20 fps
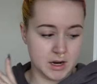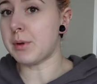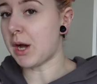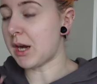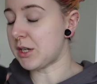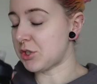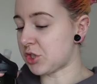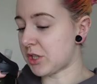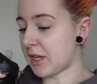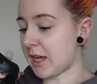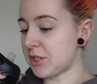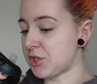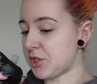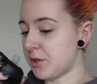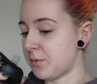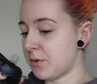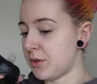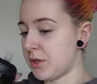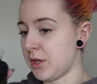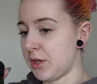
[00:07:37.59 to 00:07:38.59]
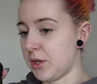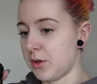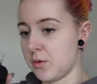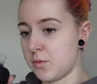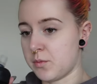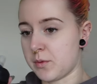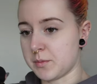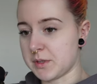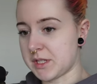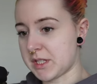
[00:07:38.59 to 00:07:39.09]
But I shall catch up with you
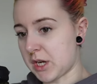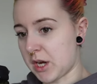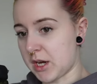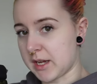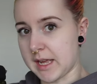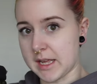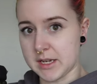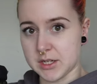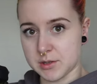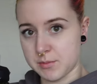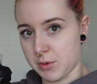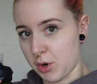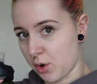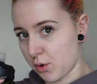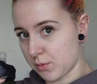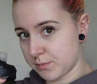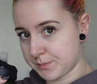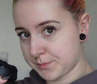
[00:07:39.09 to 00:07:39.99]
when we start again tomorrow.